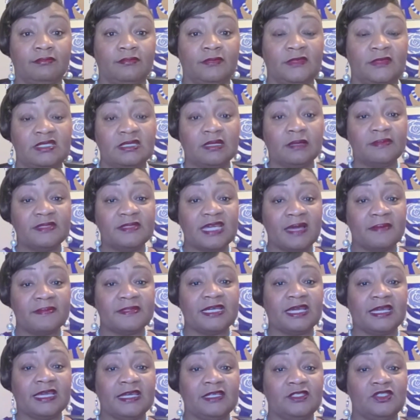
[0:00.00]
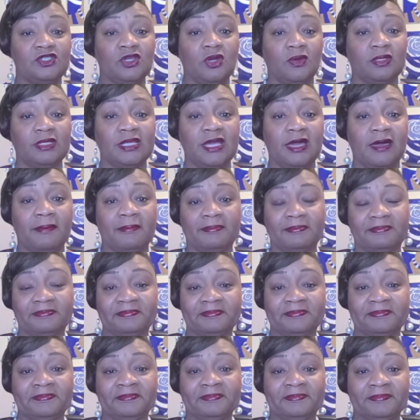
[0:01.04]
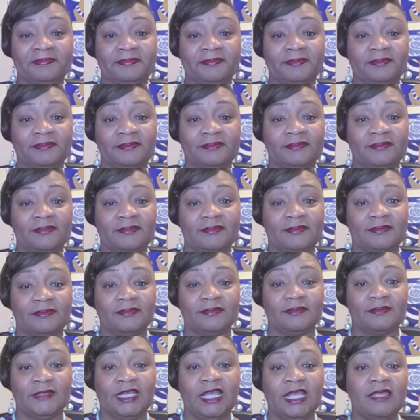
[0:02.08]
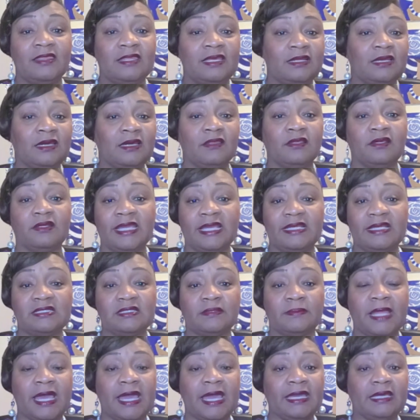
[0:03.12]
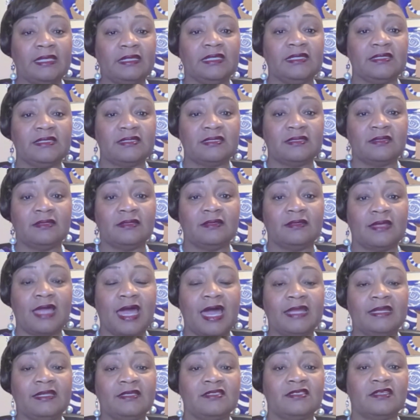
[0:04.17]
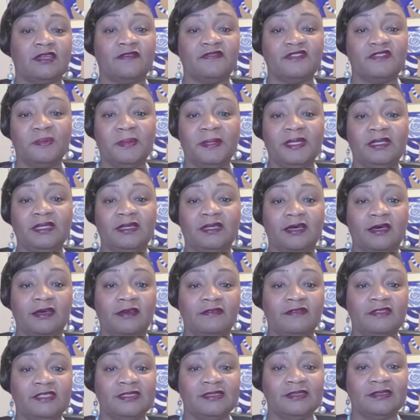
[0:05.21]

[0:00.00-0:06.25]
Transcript: Sometimes I get choked up. And then other days I'm like, listen, I deserve to be loved.